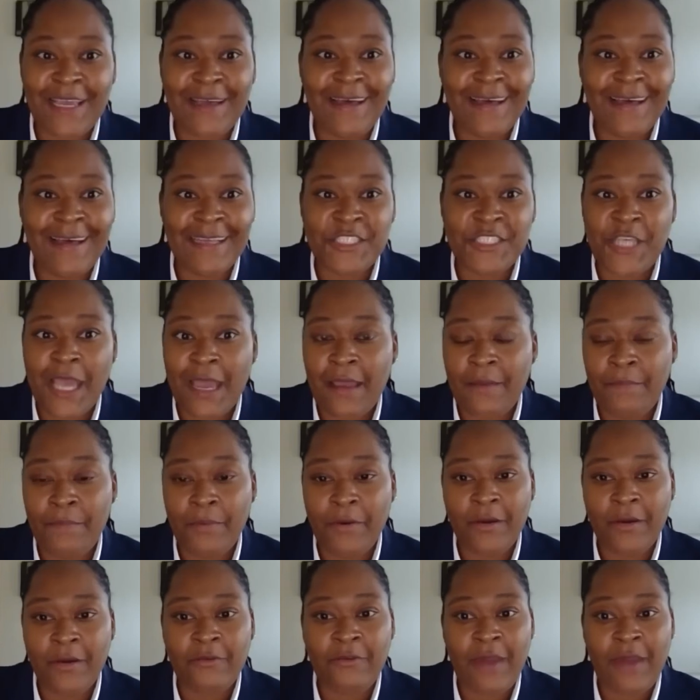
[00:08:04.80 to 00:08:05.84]
a
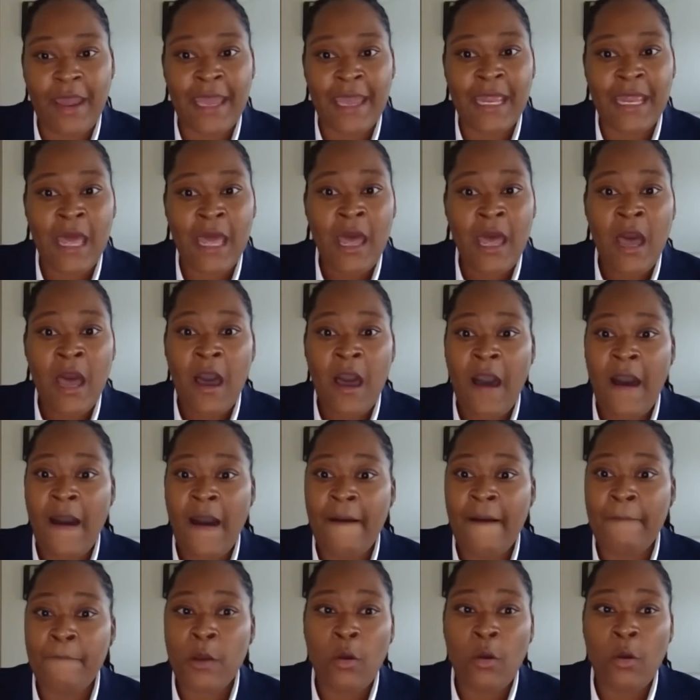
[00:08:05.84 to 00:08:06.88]
checkbook, right?
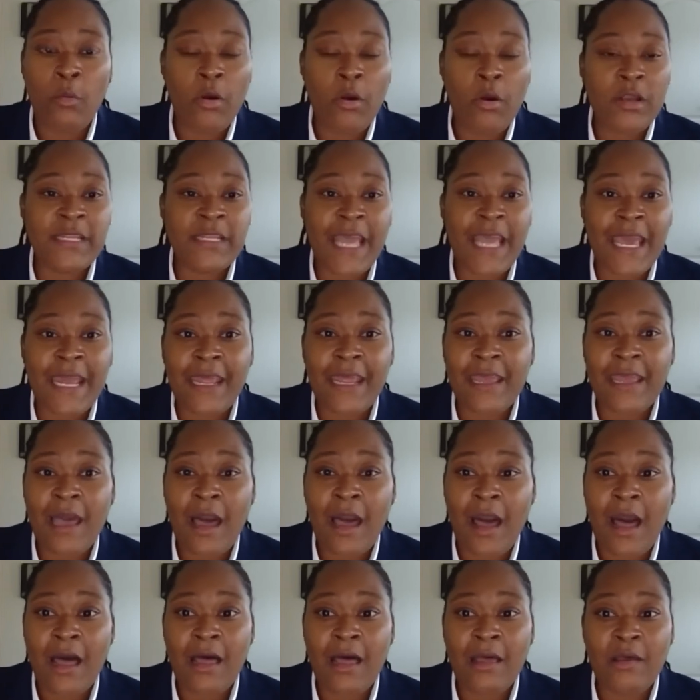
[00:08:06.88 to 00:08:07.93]
Coordinating
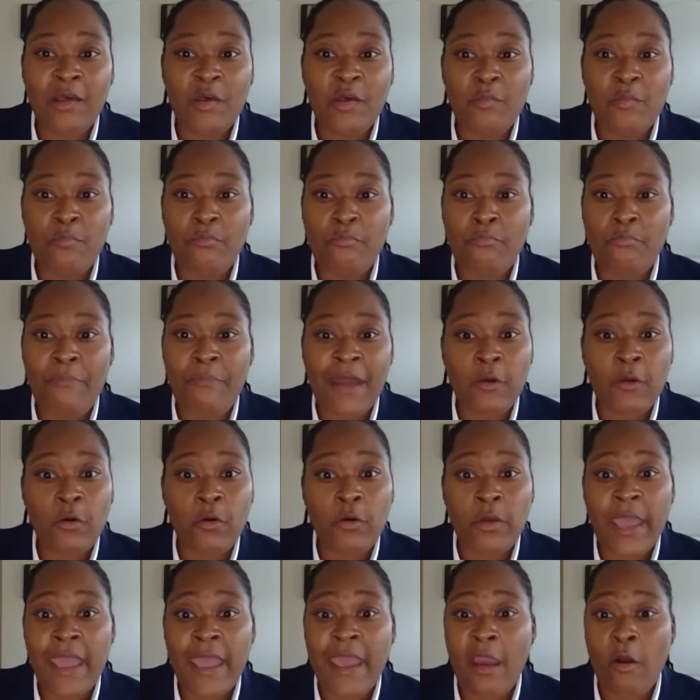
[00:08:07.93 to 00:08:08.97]
medical
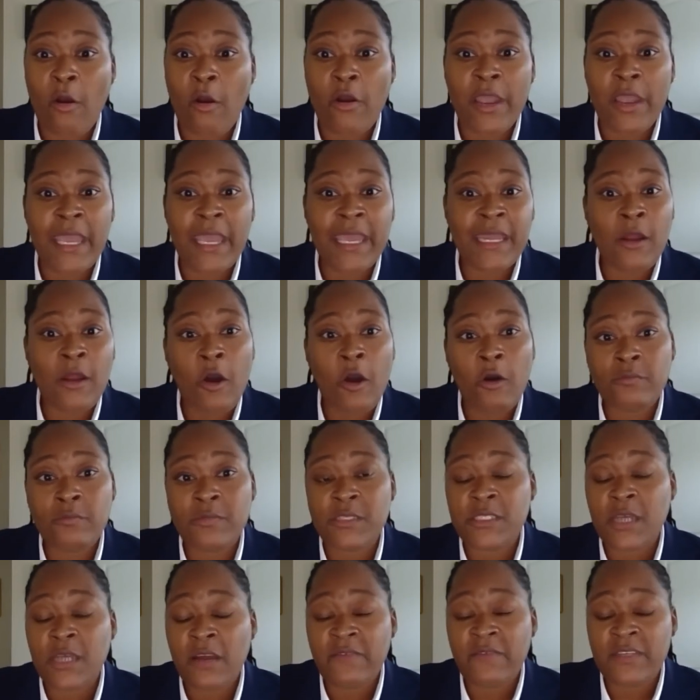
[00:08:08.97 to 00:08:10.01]
care or in-home
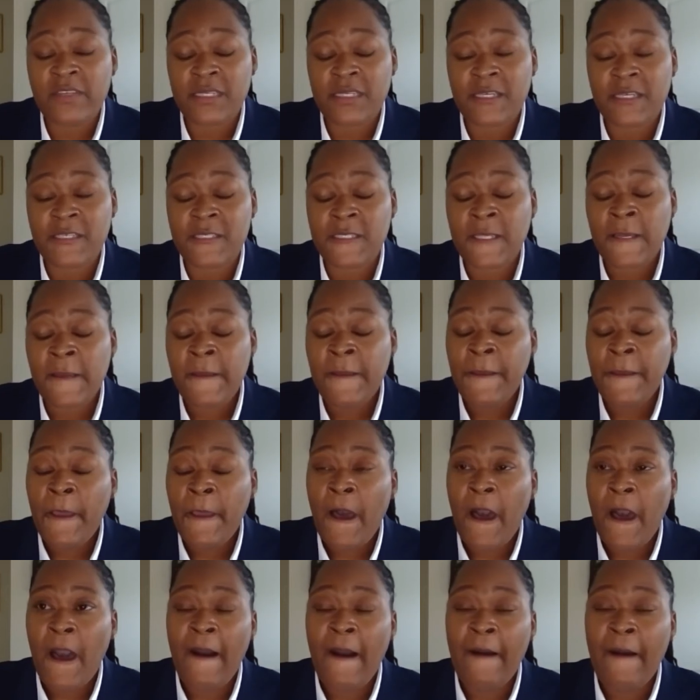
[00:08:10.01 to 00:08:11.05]
services.
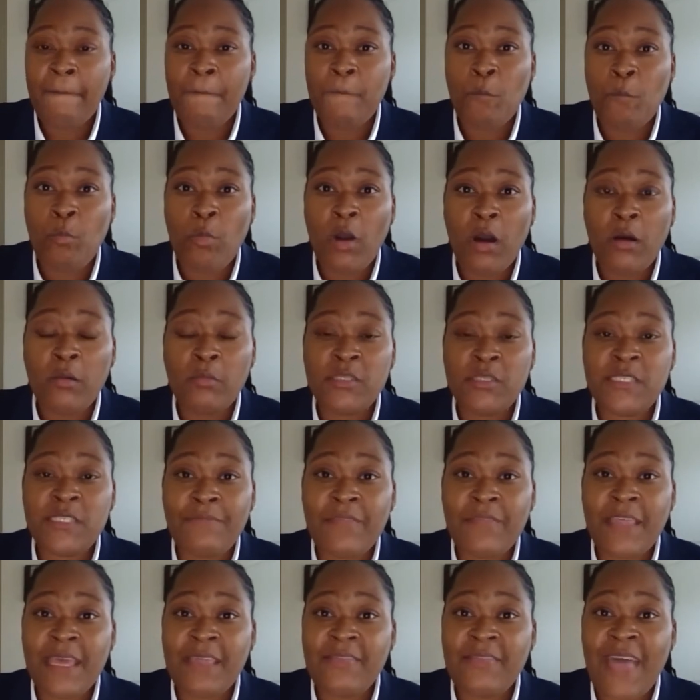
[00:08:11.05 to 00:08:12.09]
Um,
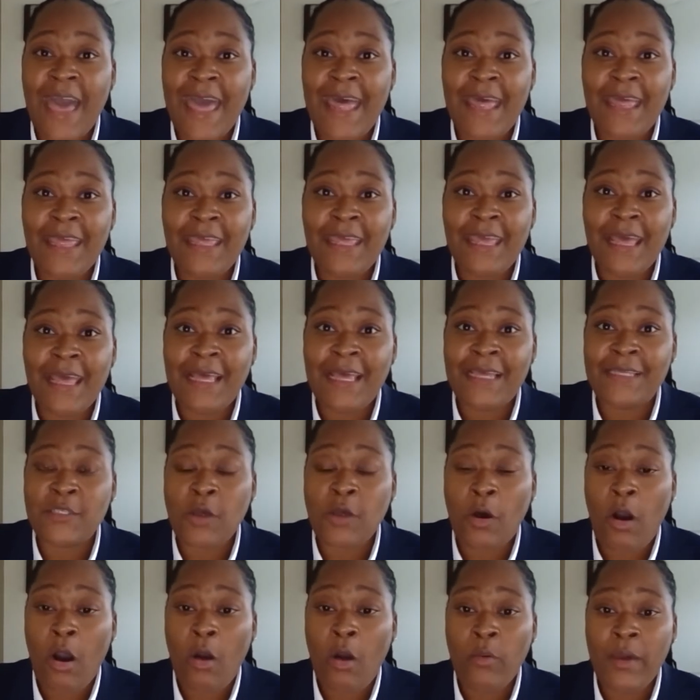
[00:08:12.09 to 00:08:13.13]
Something that has
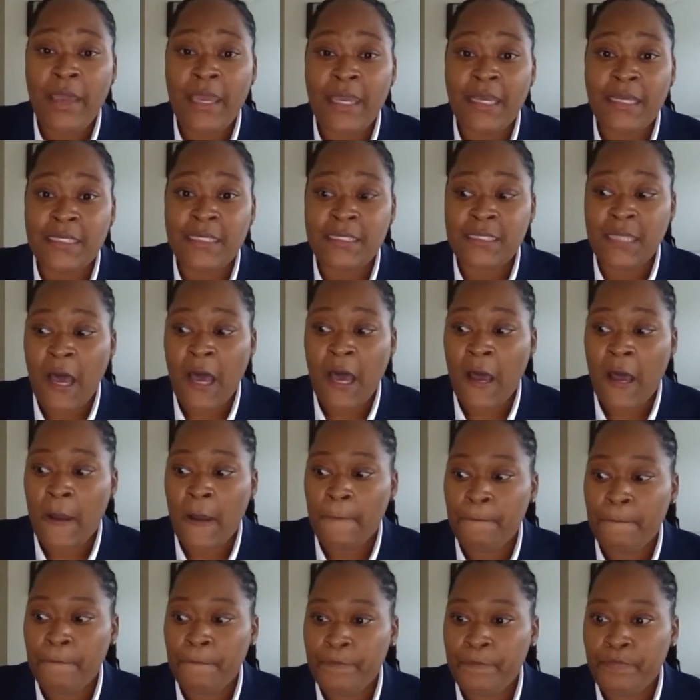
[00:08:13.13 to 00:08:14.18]
always,
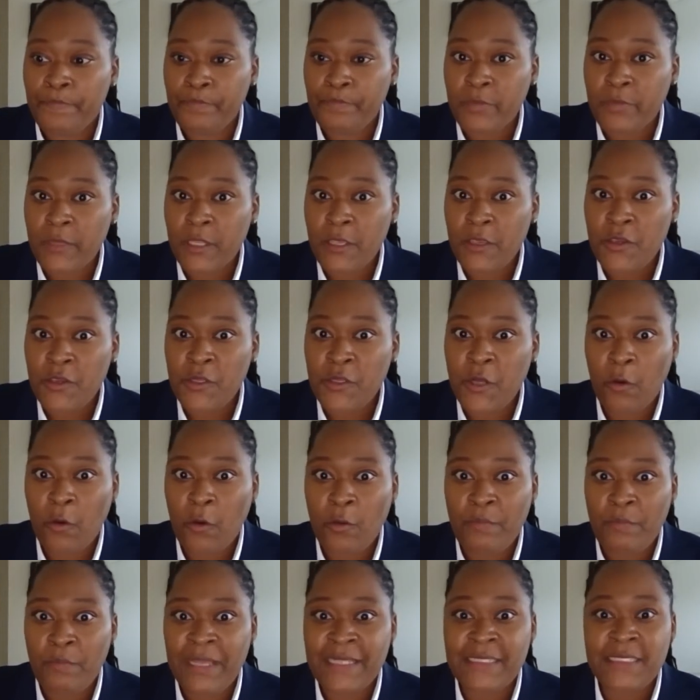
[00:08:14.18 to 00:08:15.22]

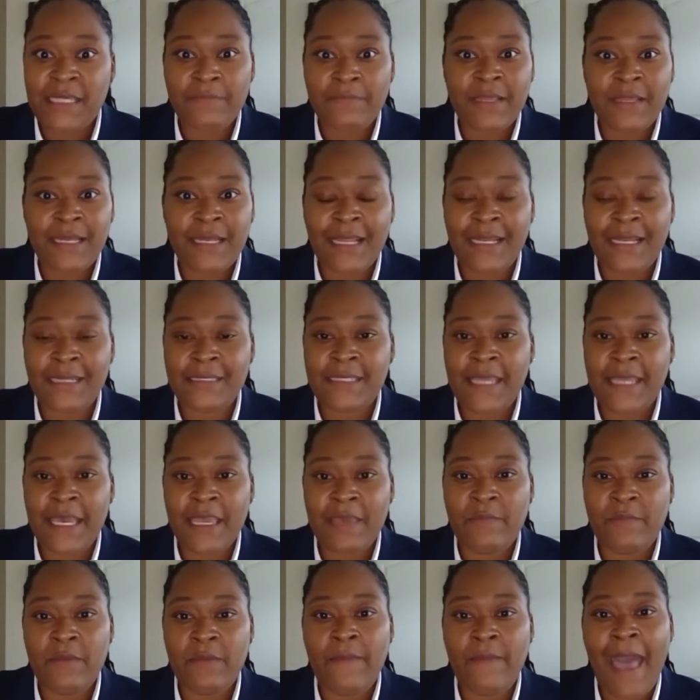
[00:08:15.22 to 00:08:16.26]
been something that has
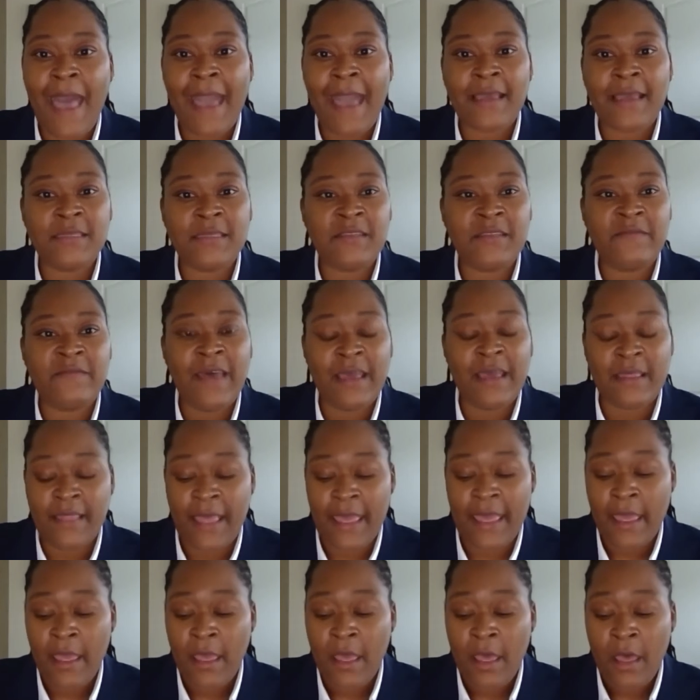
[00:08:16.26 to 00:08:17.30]
taken me back is the fact
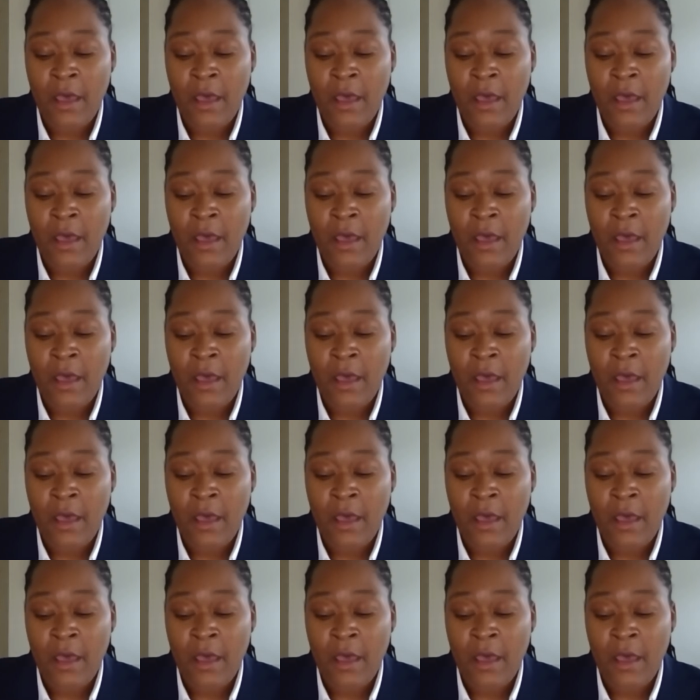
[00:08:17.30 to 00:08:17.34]
that